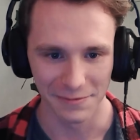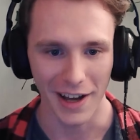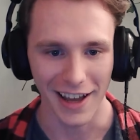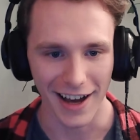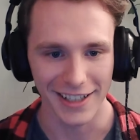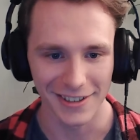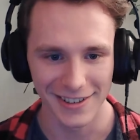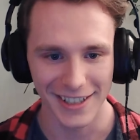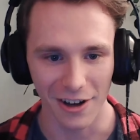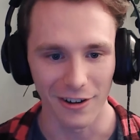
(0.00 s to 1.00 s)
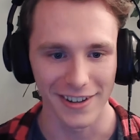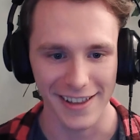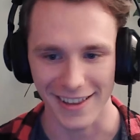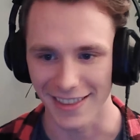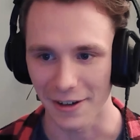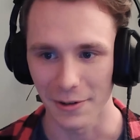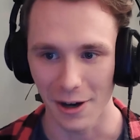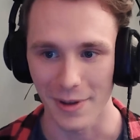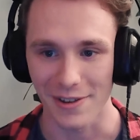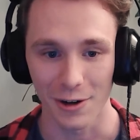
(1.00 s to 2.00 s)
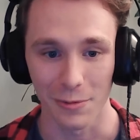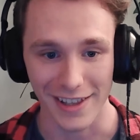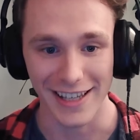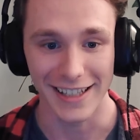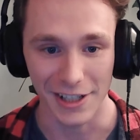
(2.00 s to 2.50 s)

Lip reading: my idol in all of this and like what got me started was Ian